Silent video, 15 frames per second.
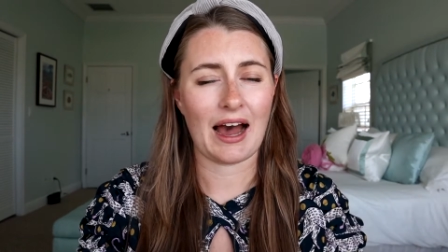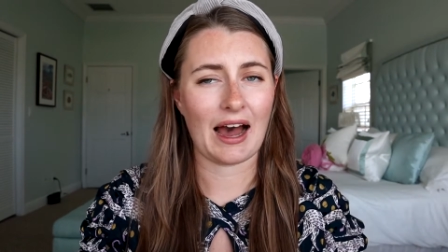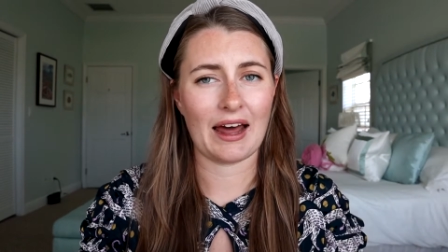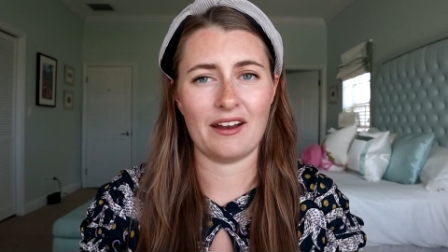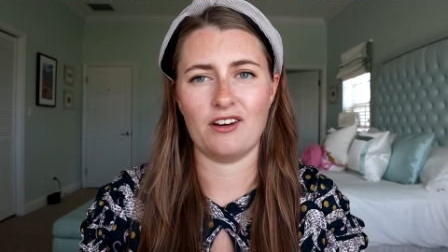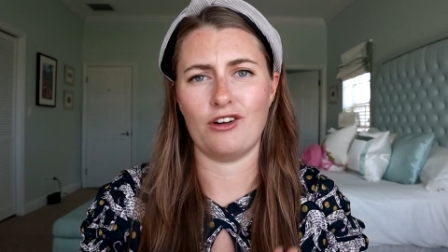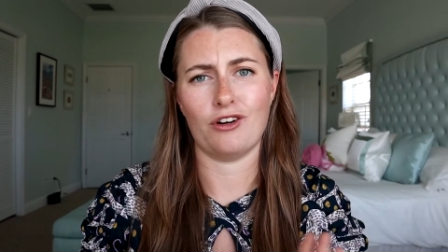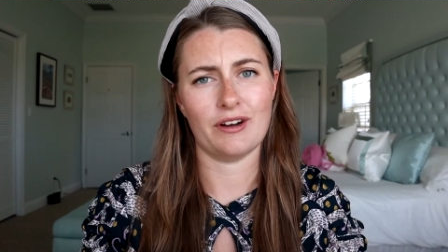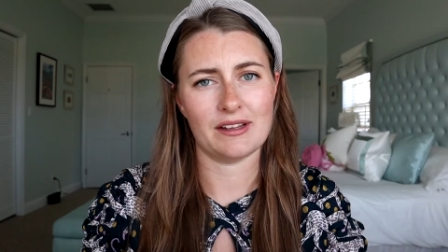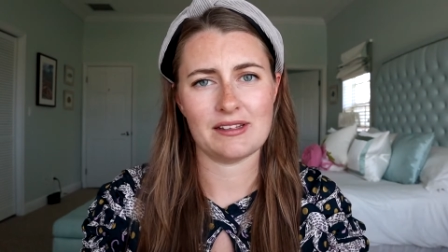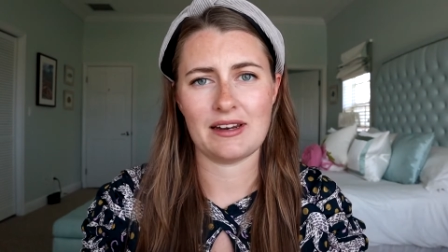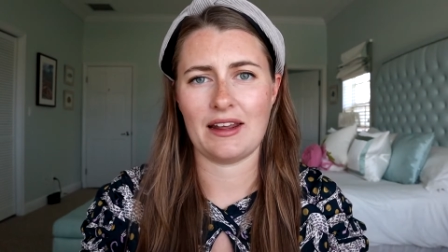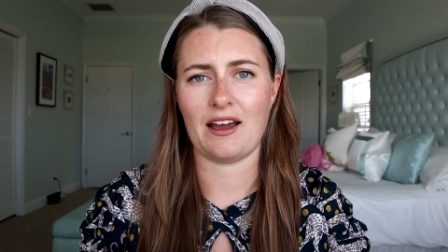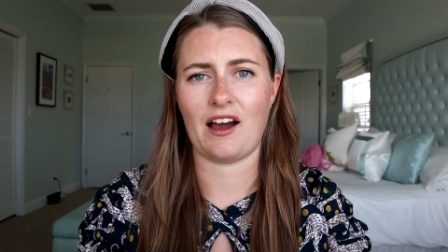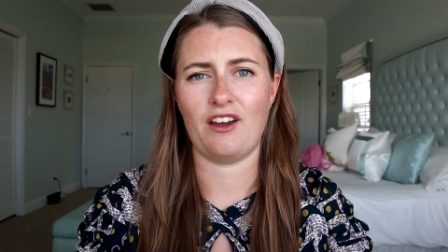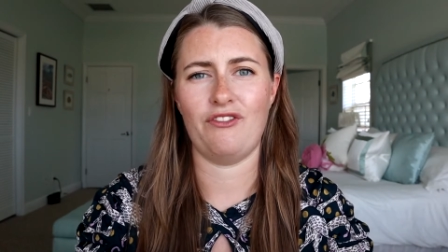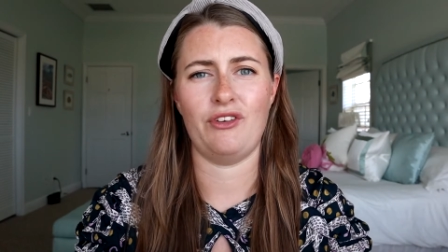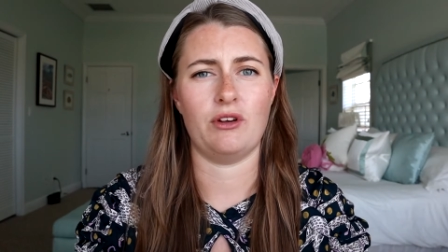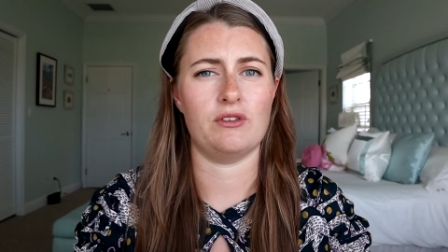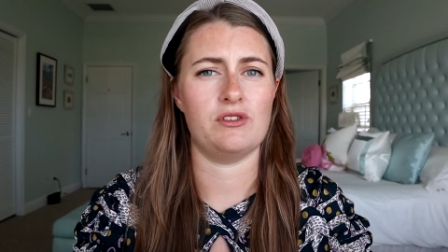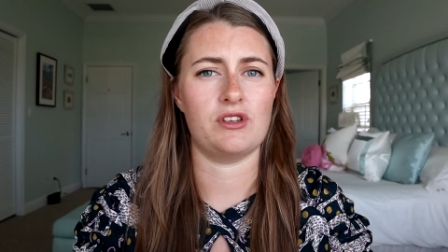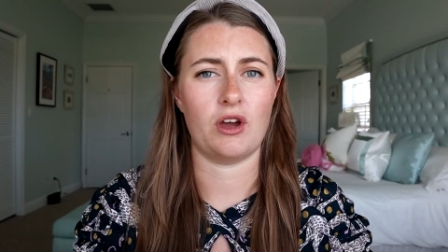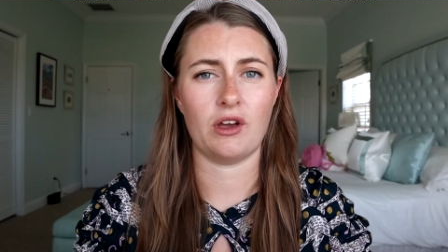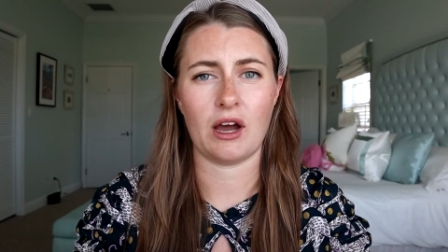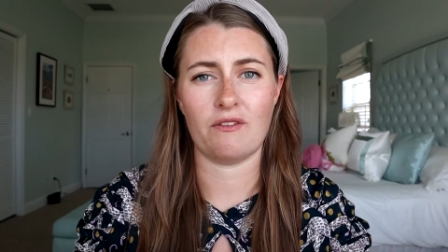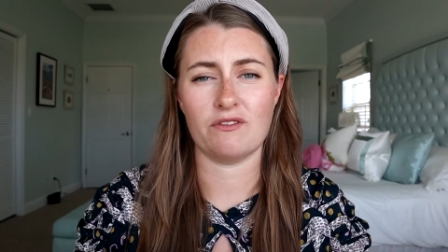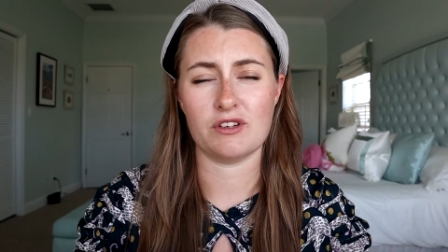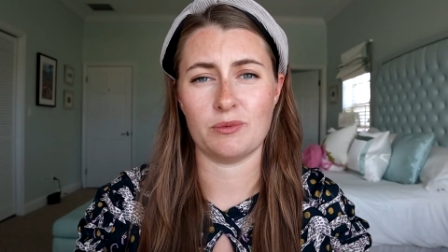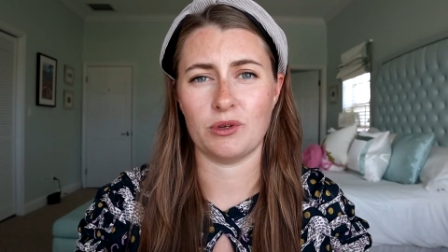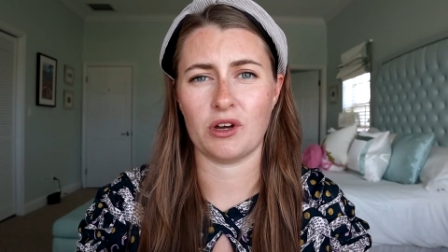and honestly I feel so
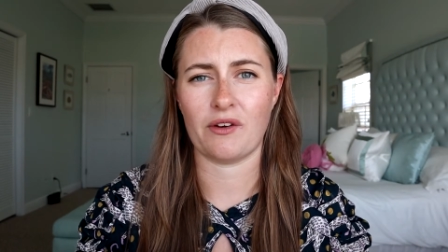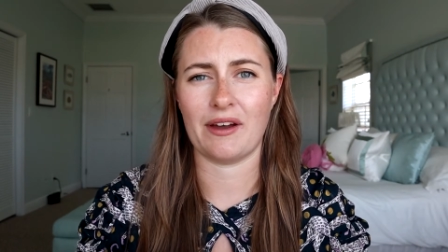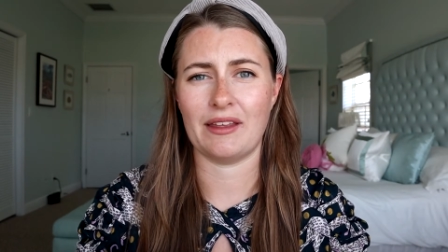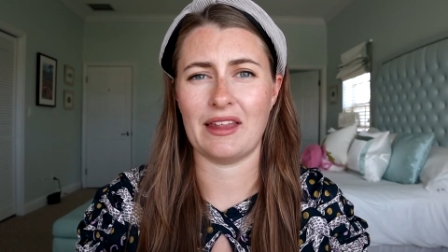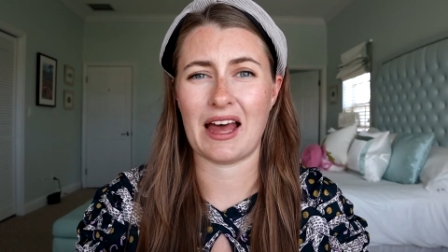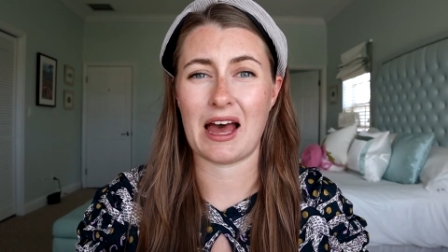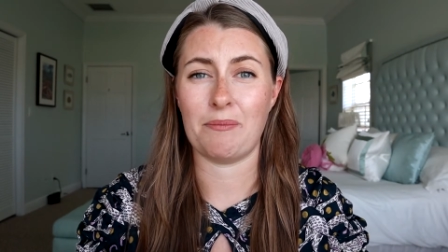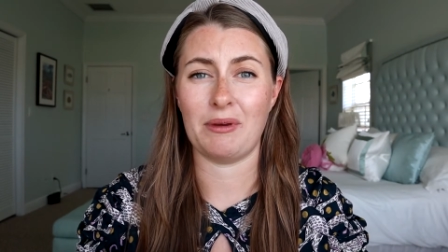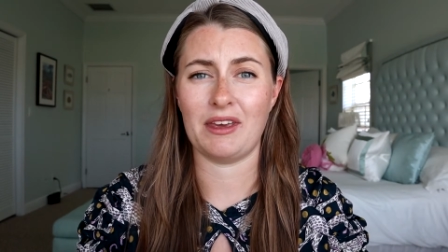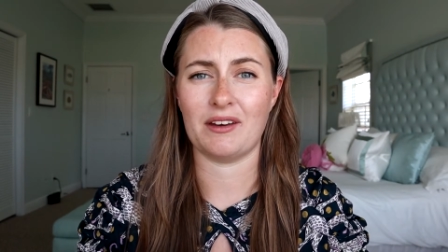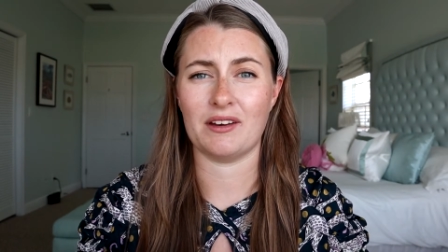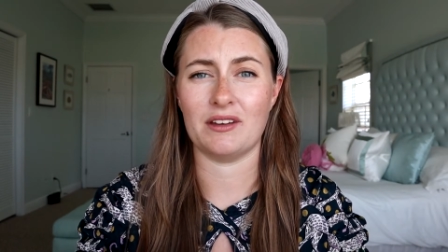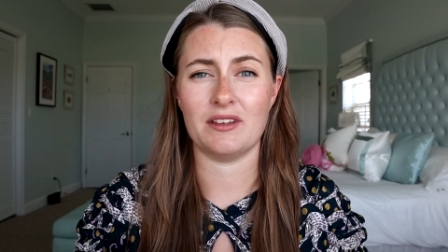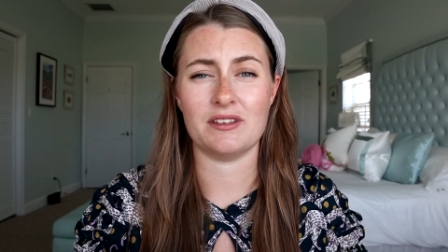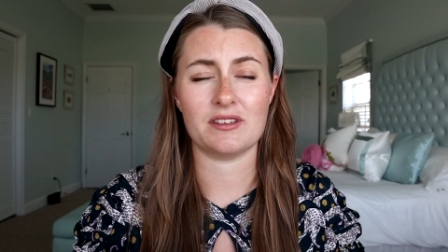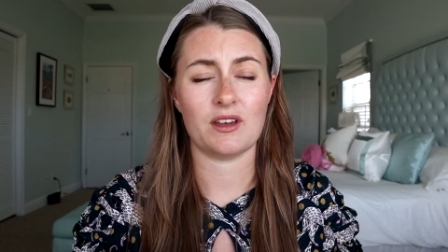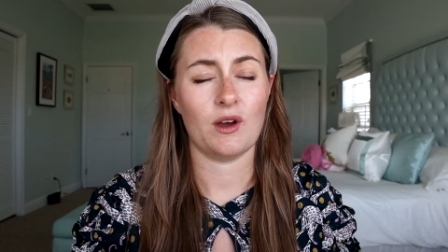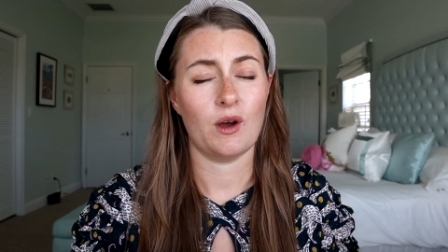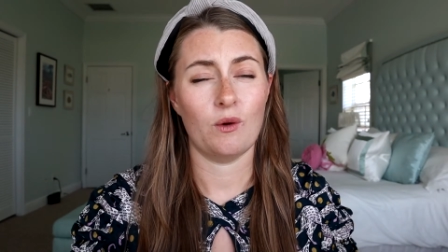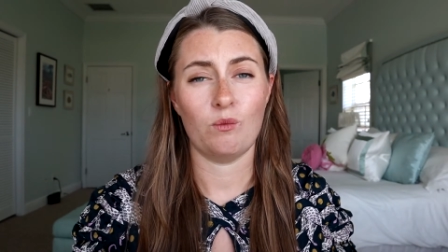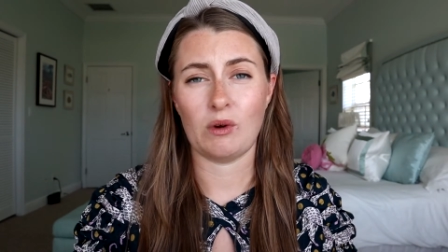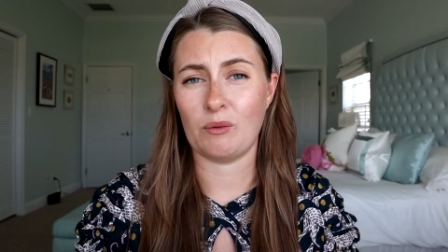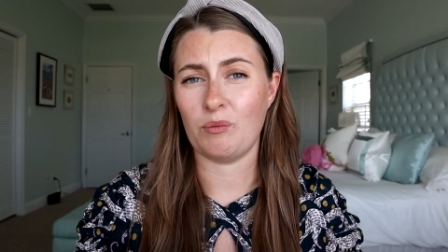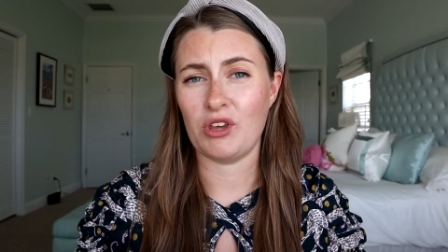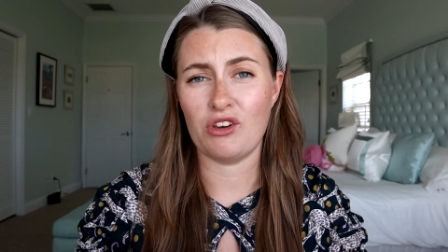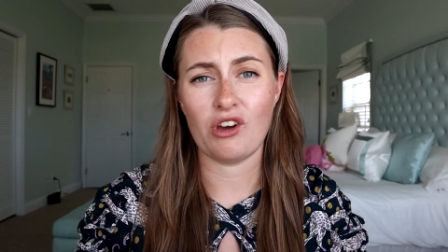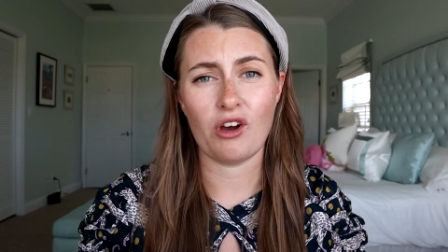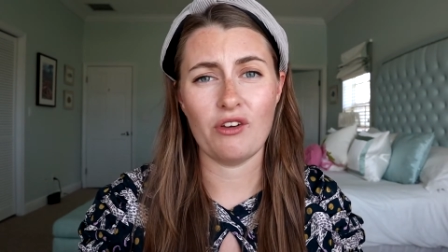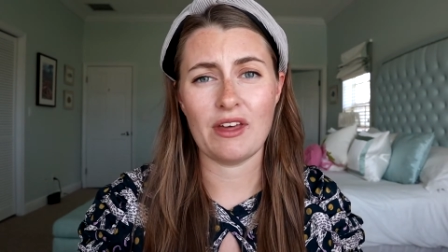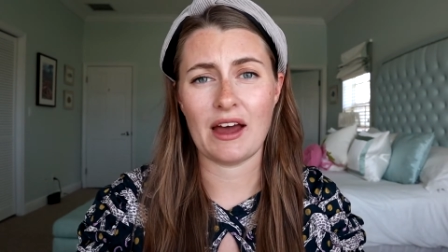comfortable going there because when you
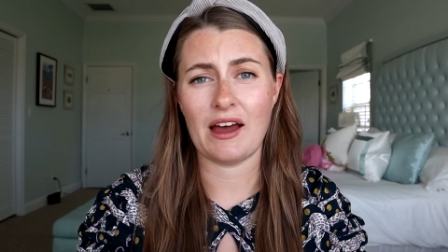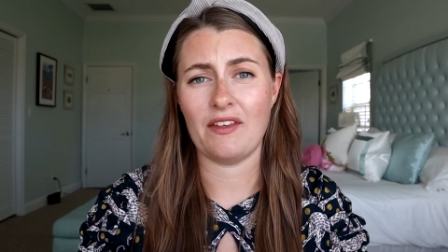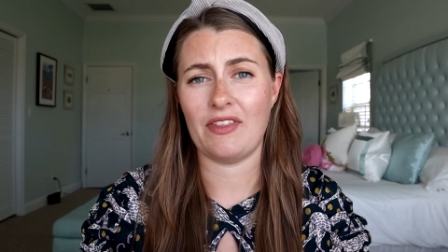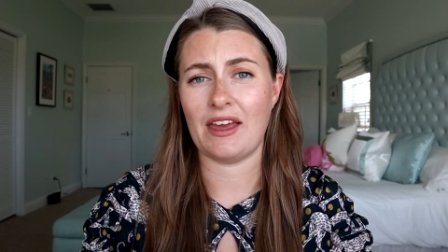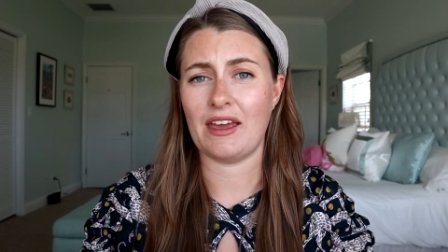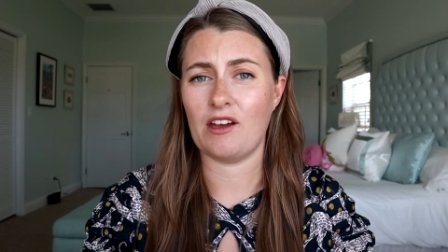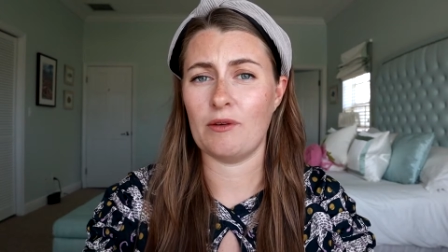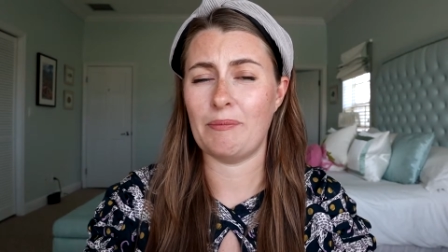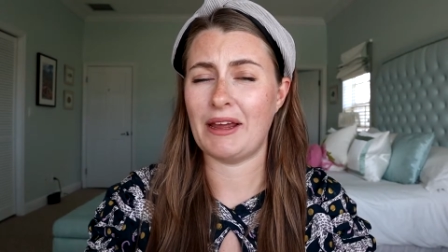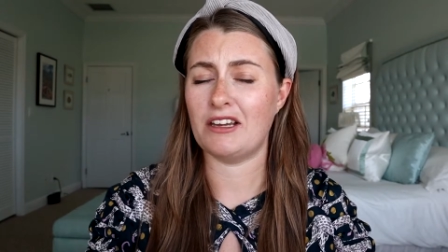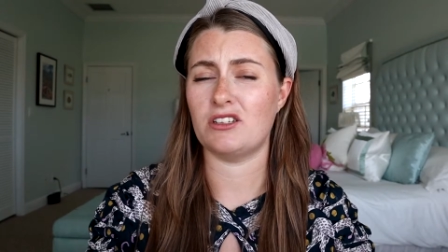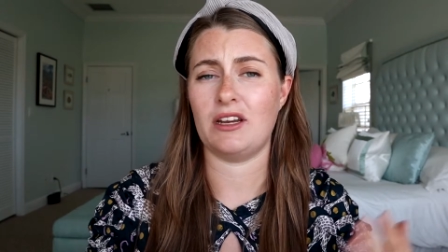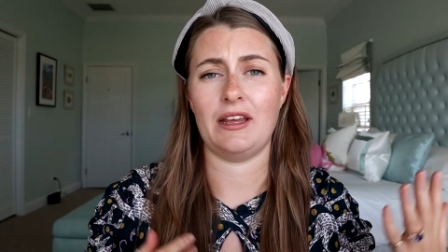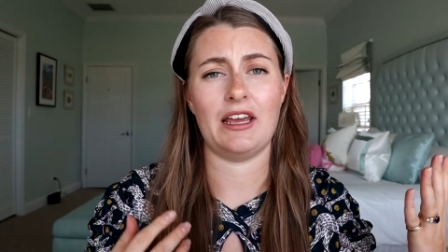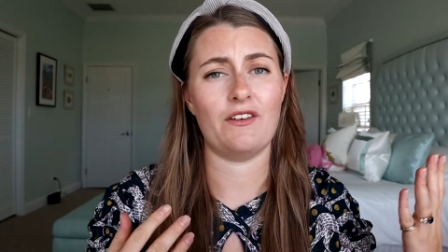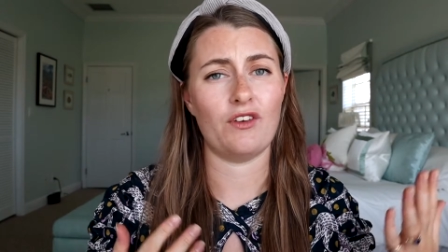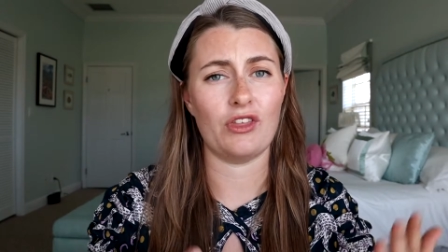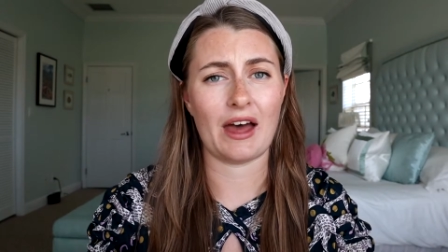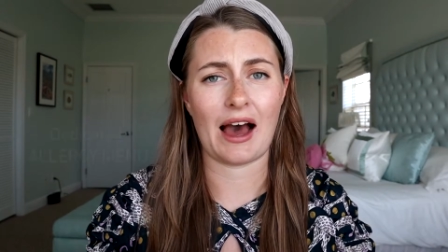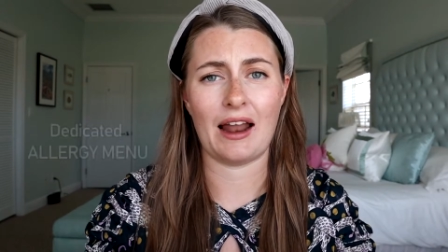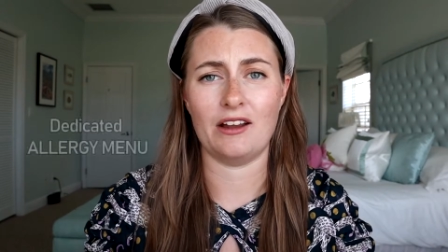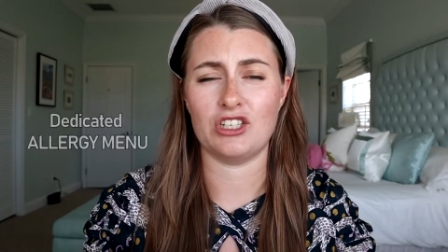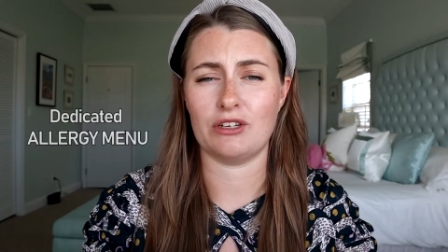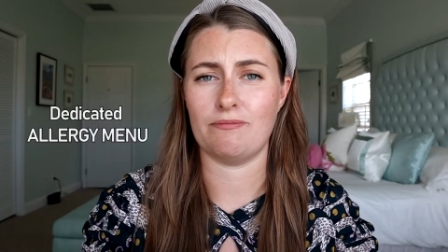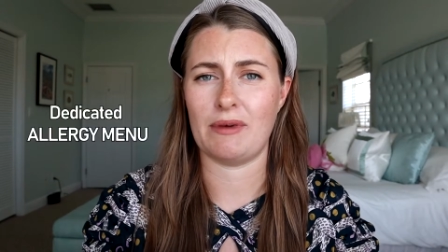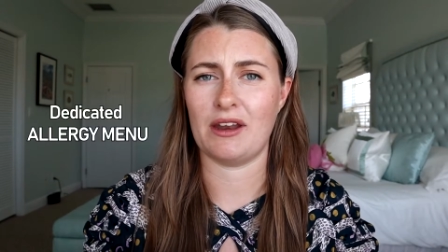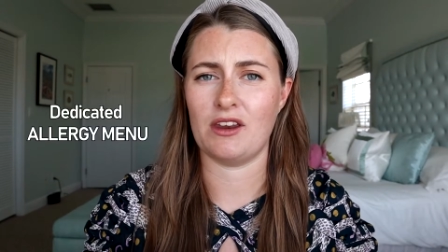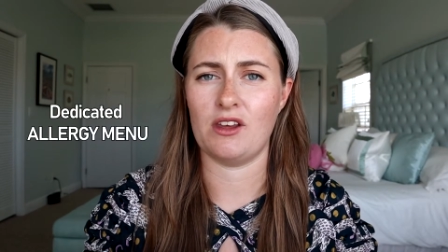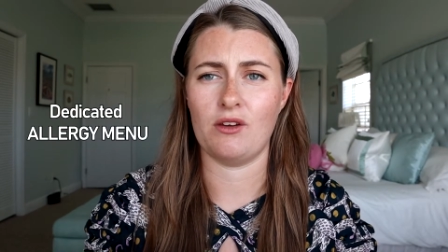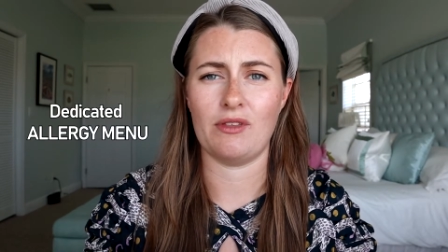go there they immediately give you the allergen
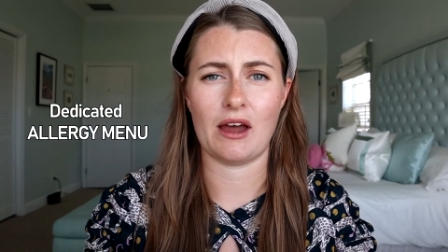menu.